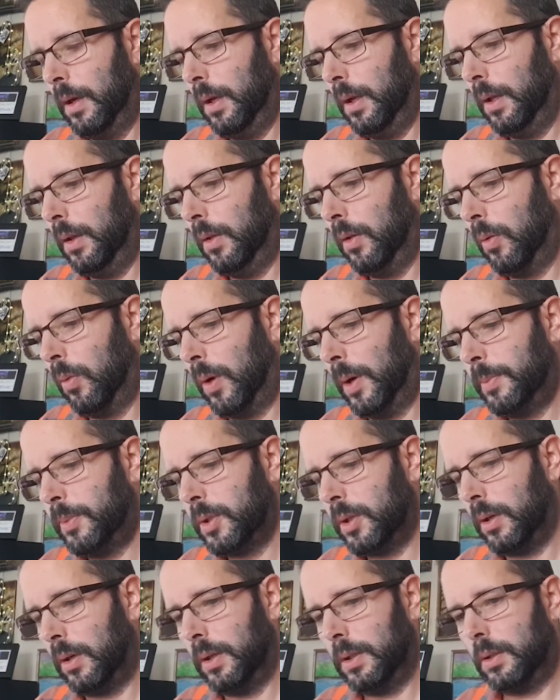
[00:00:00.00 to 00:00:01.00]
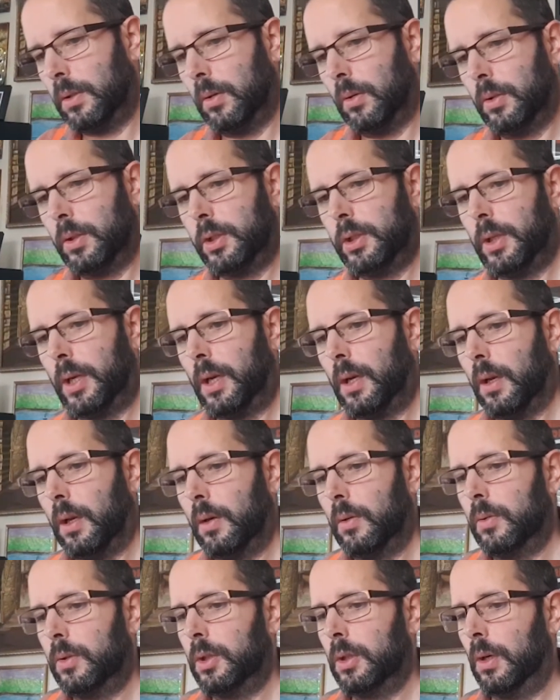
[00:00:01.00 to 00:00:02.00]
the website's got shed
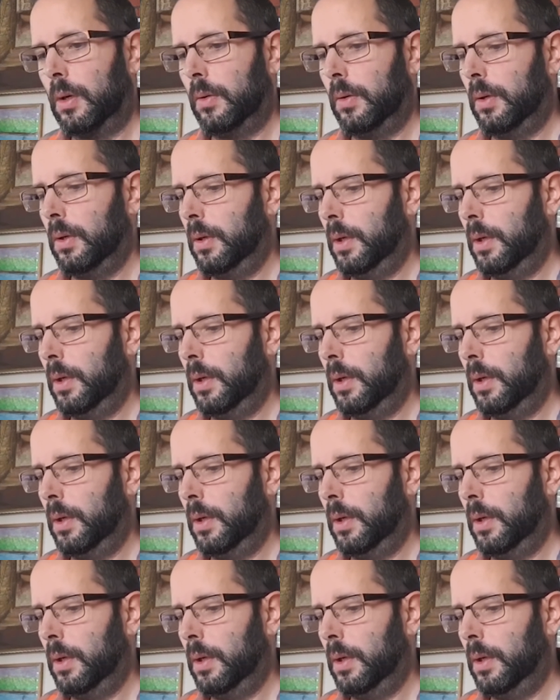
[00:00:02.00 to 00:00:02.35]
loads on,